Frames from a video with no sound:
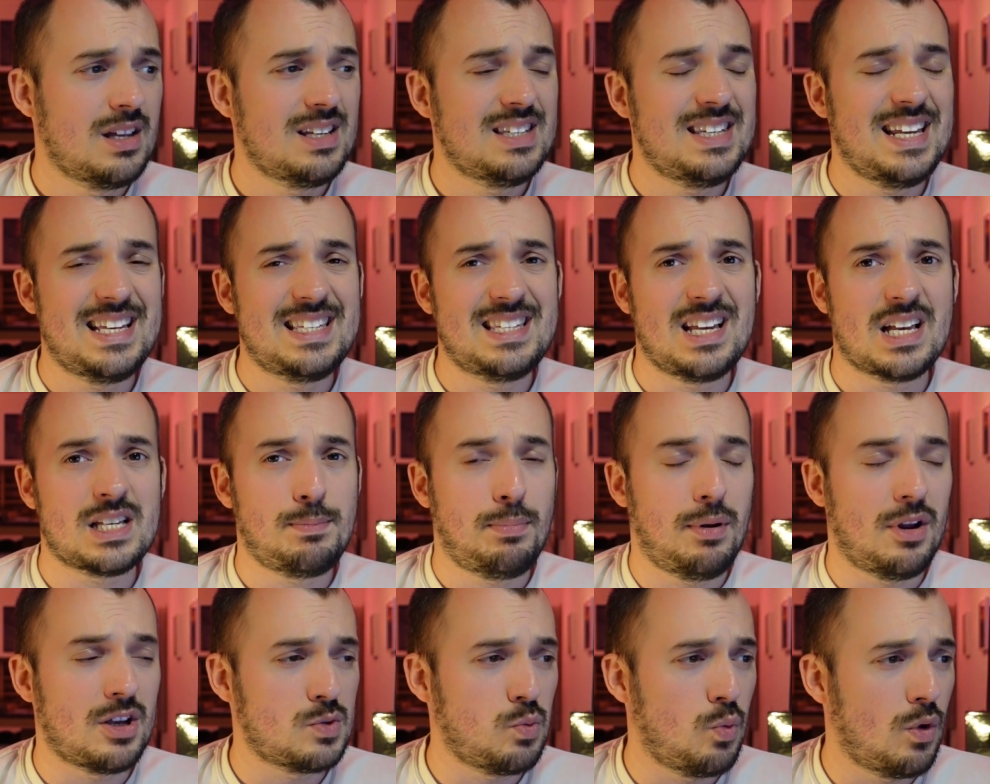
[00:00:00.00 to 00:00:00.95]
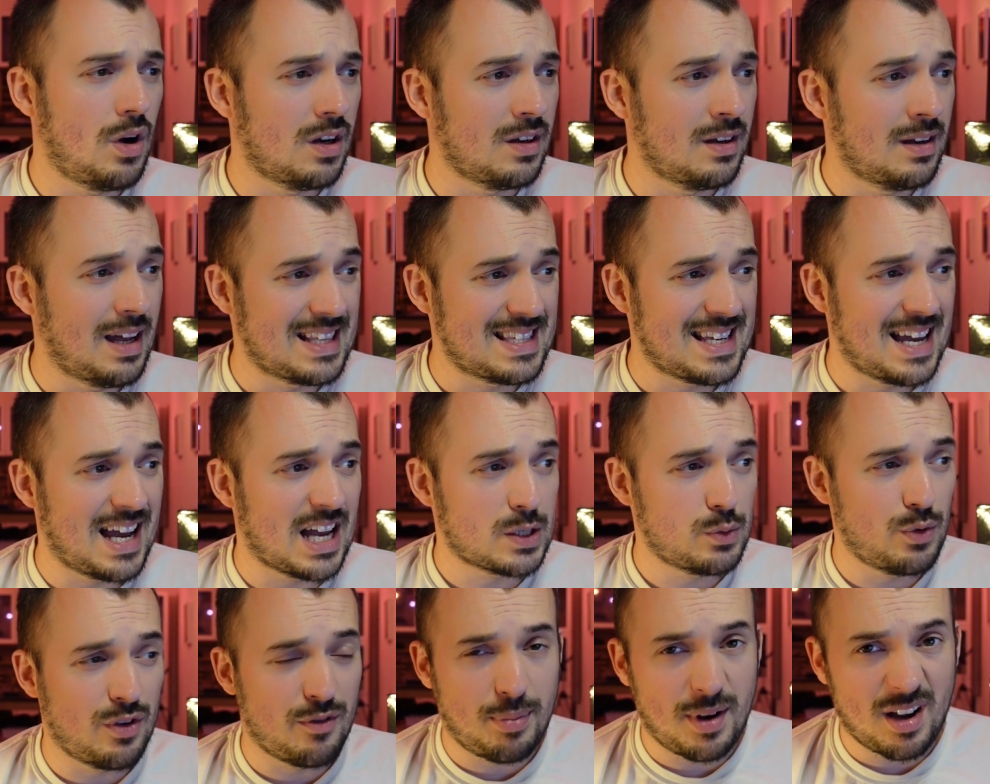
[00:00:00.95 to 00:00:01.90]
D6+1 attacks
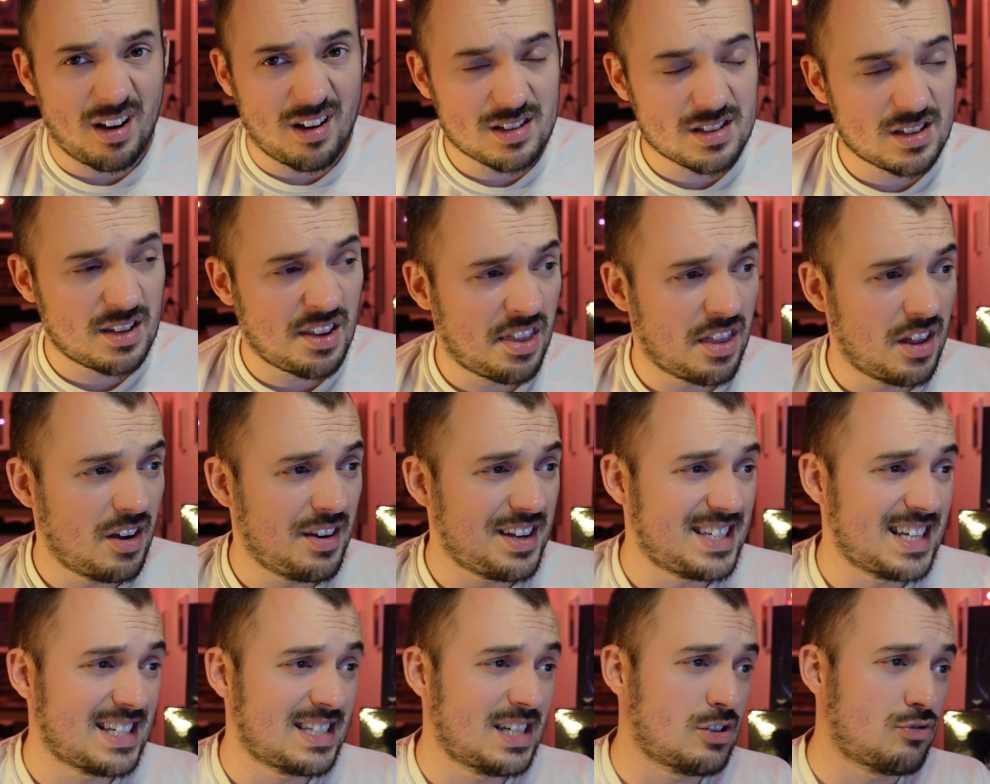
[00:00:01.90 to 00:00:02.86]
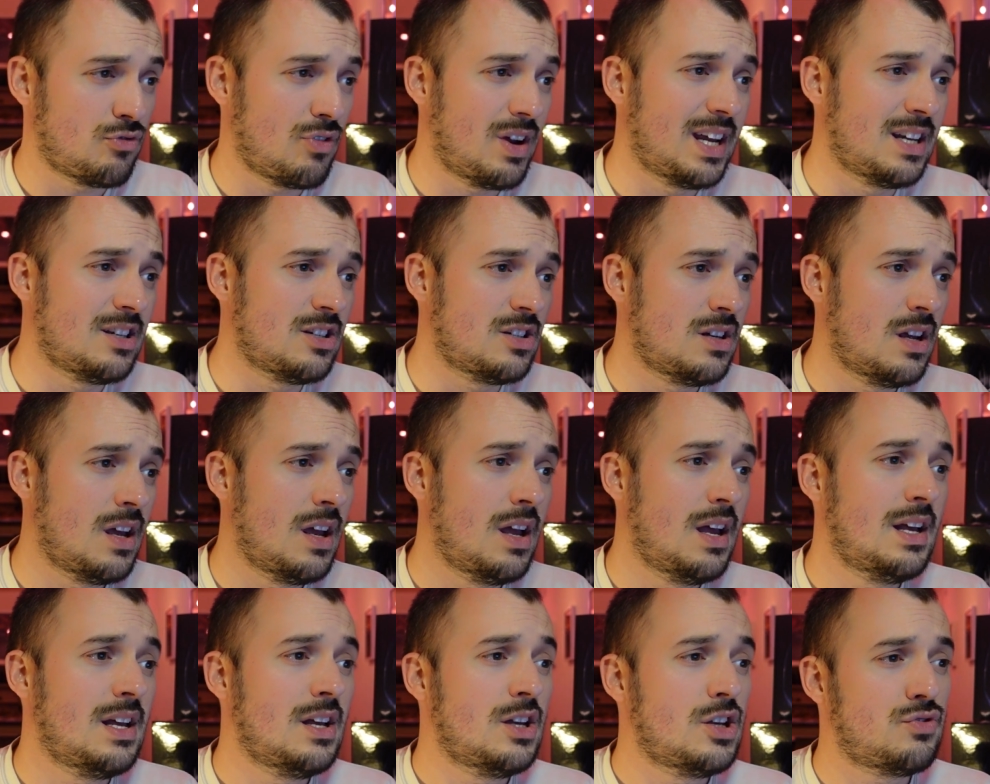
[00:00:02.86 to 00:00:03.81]
with blast, 36-inch range,
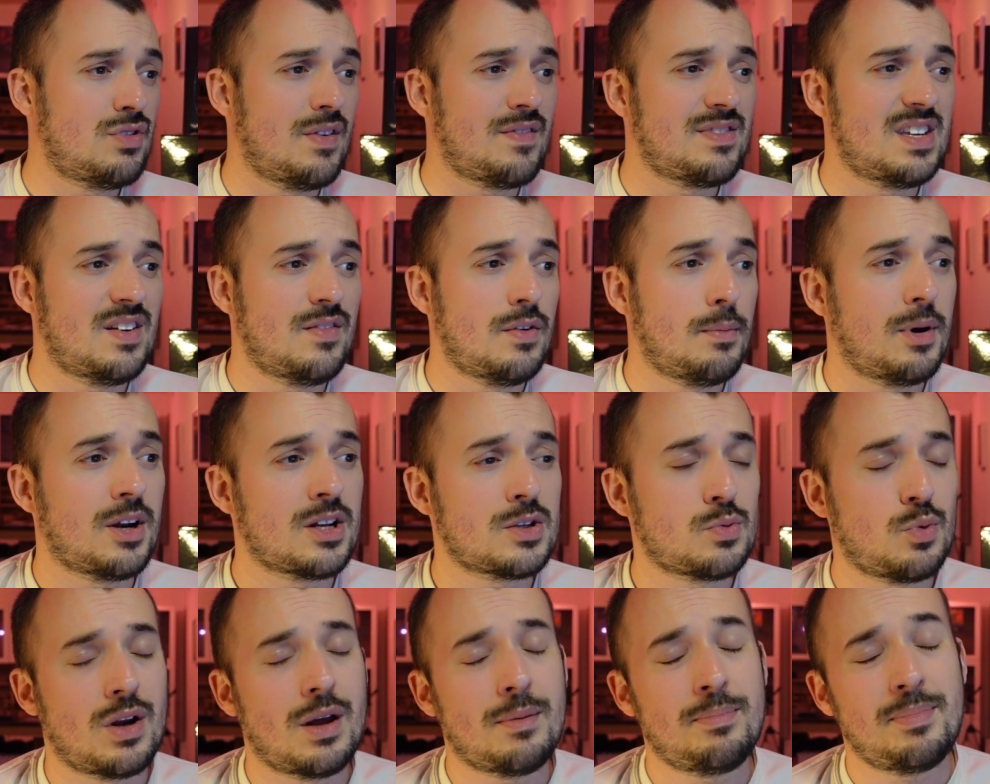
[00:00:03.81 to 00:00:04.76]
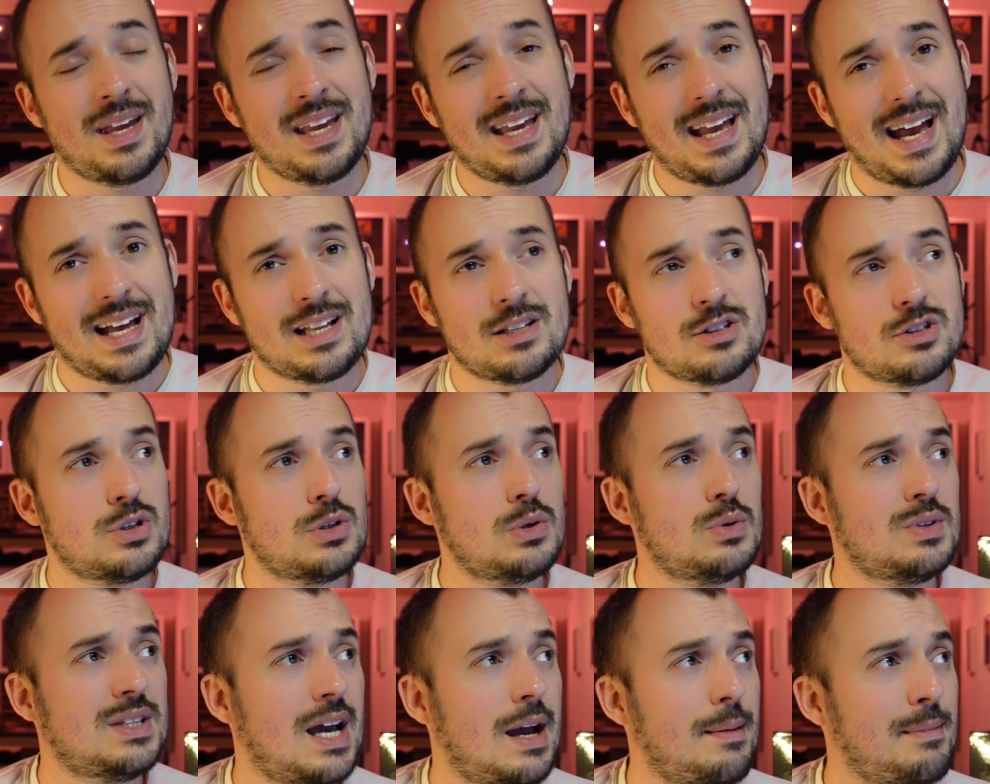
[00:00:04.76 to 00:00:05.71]
strength 7 minus 1 AP and 2
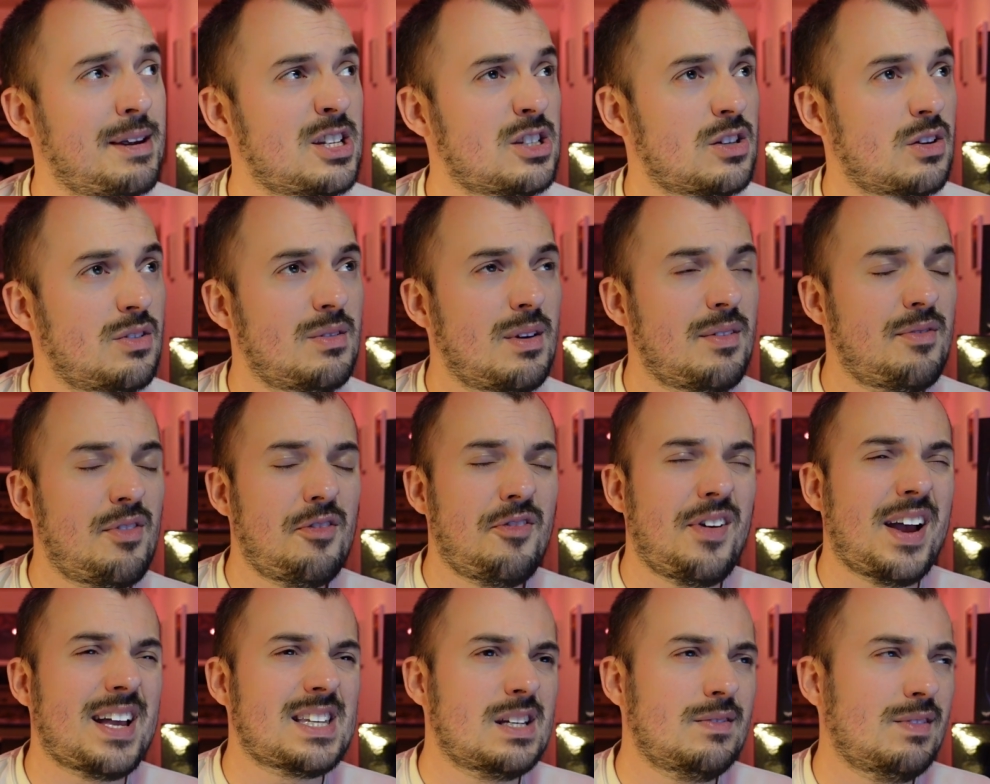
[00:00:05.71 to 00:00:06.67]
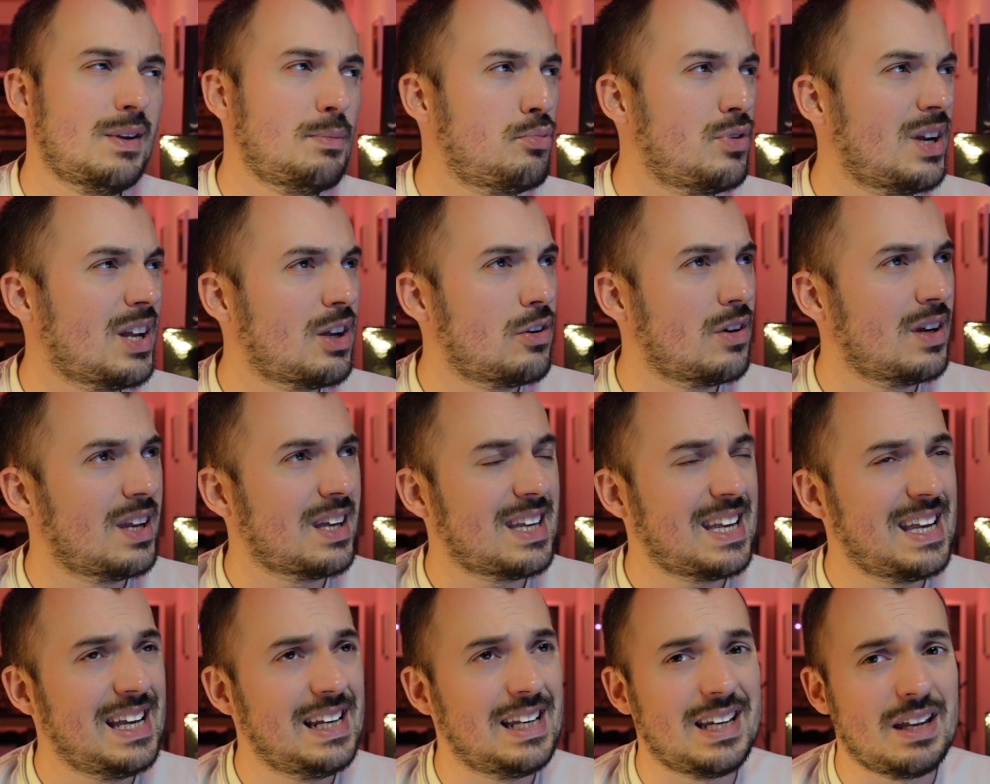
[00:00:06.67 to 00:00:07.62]
damage, so they're effectively pretty good at
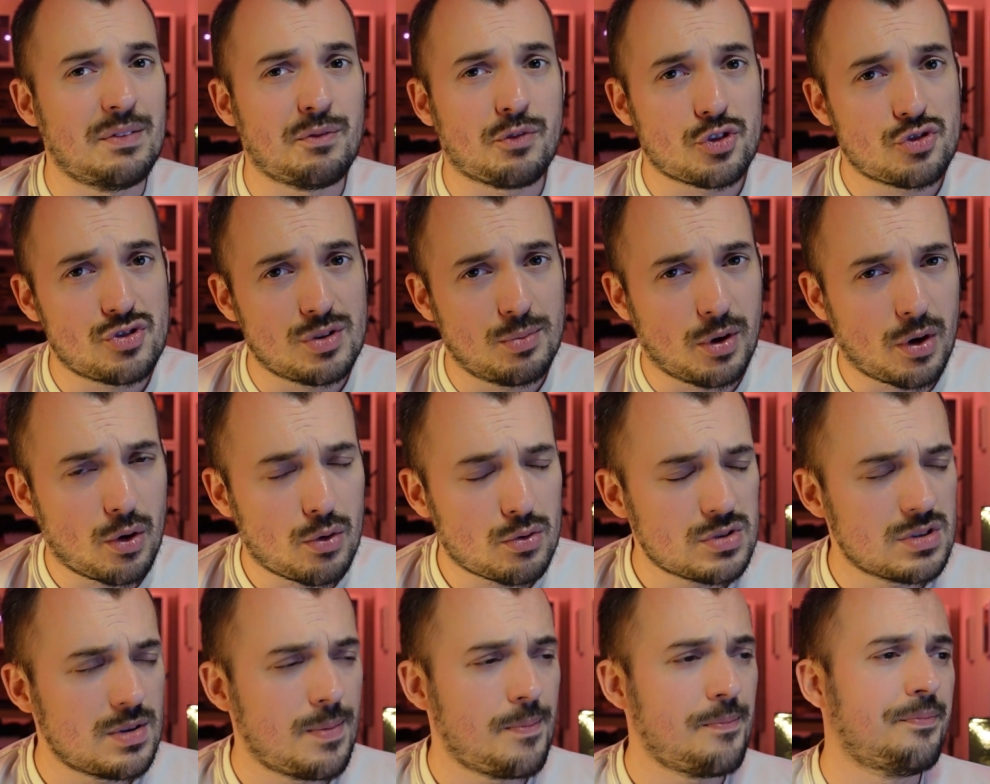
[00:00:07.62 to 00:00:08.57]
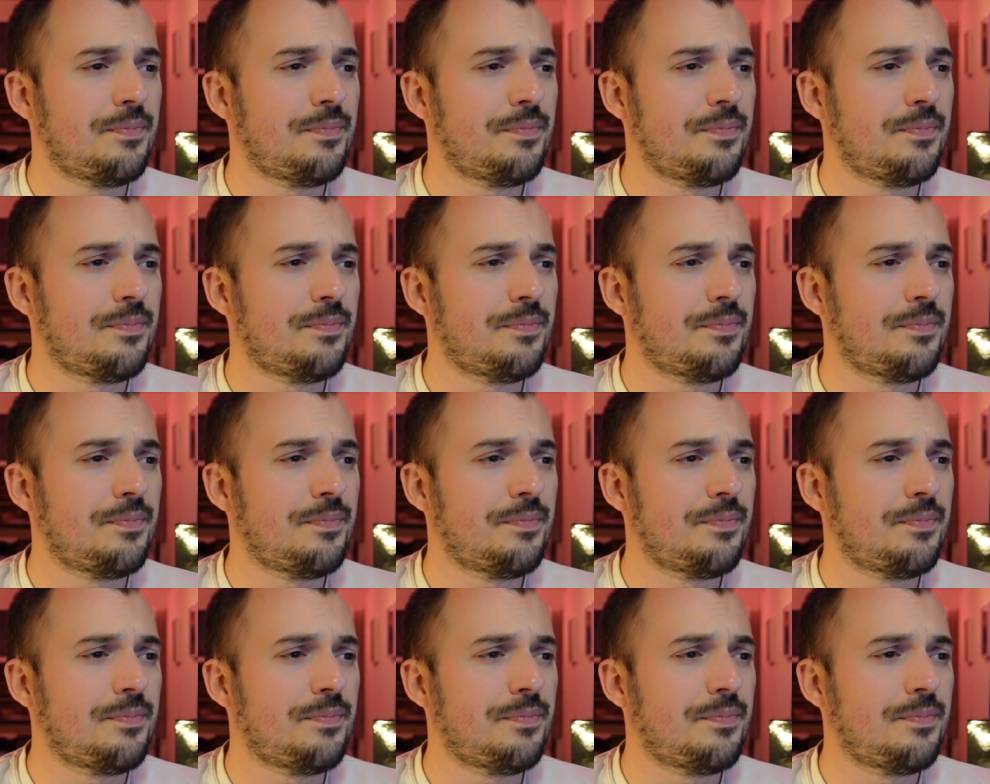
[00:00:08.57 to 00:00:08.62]
killing infantry models.